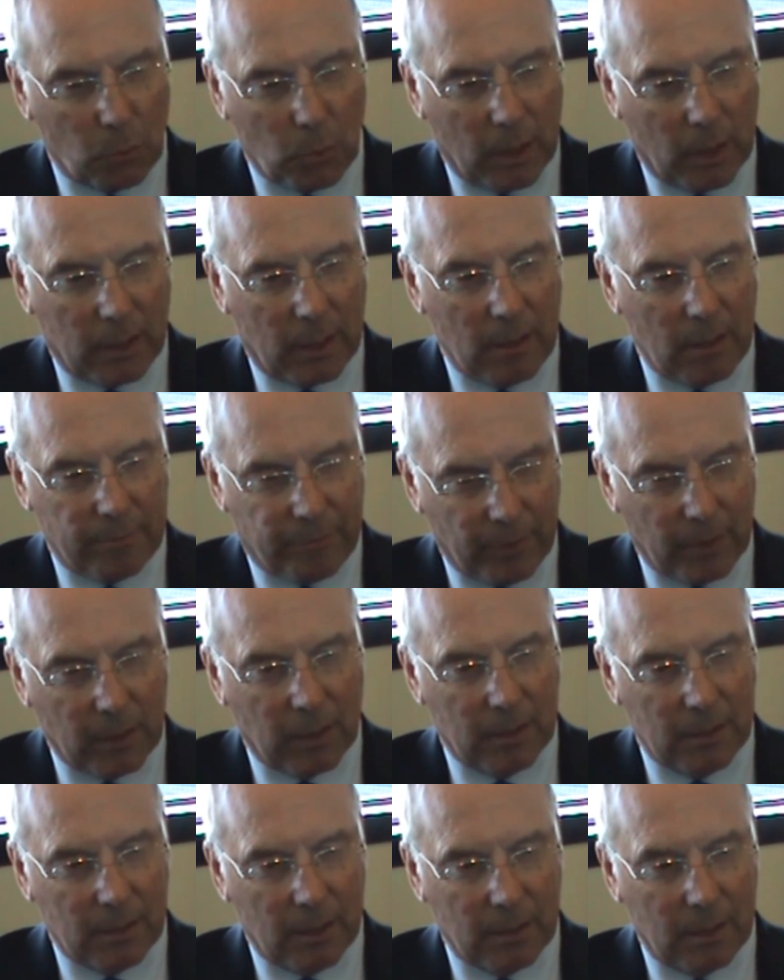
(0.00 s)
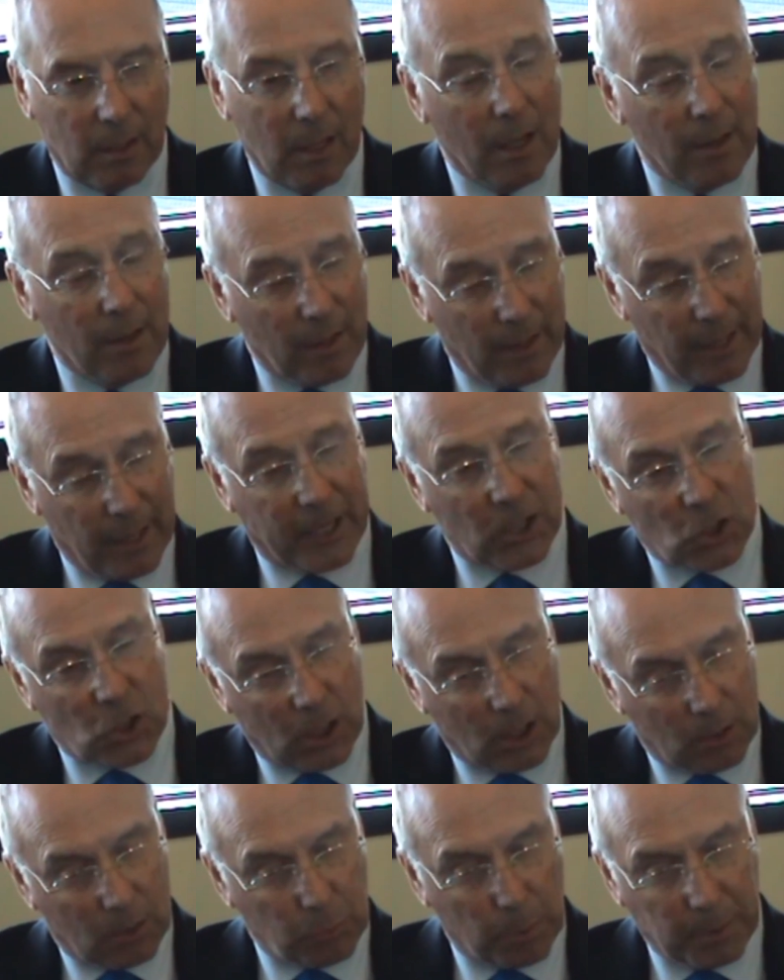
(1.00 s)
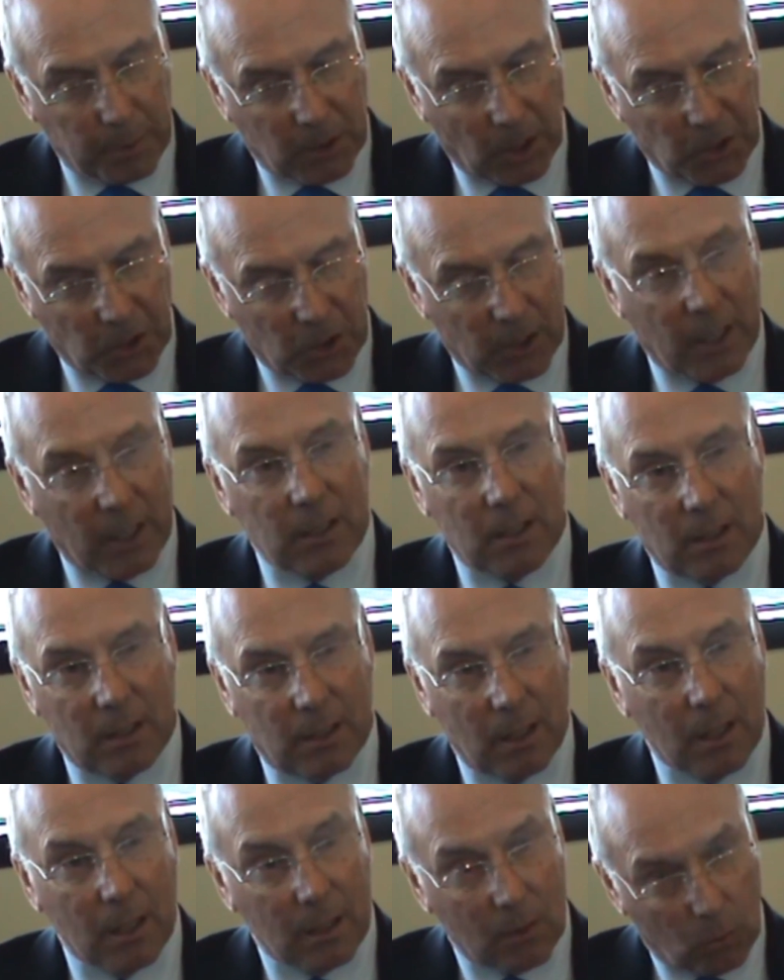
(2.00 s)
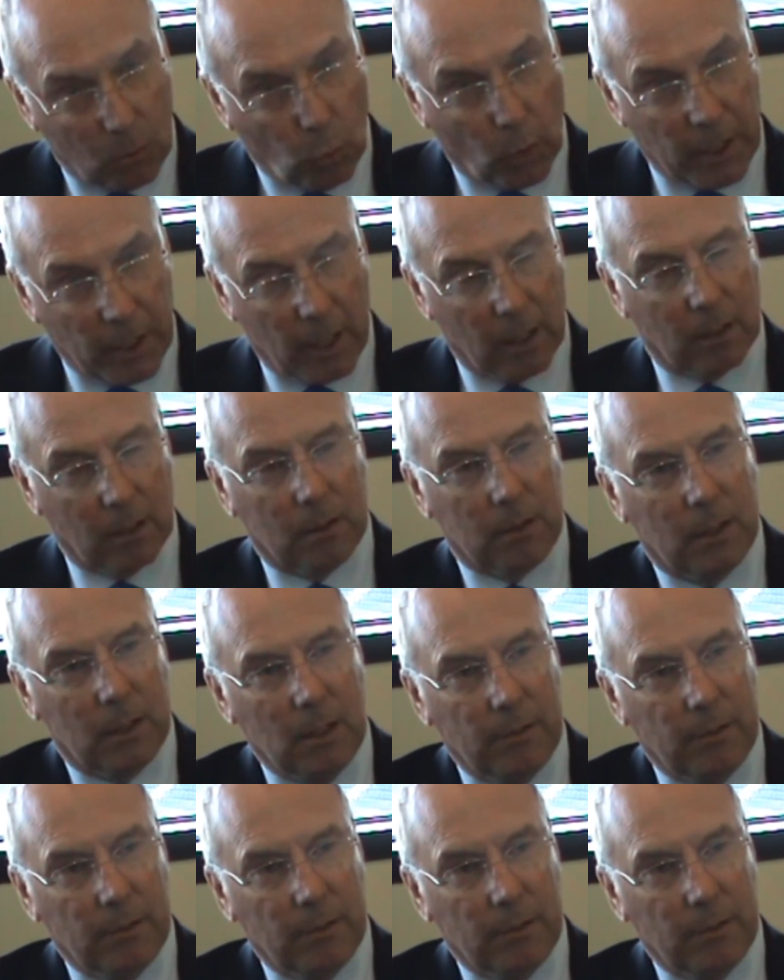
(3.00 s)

What a great feeling. And the next year we beat Dundee United 1-0.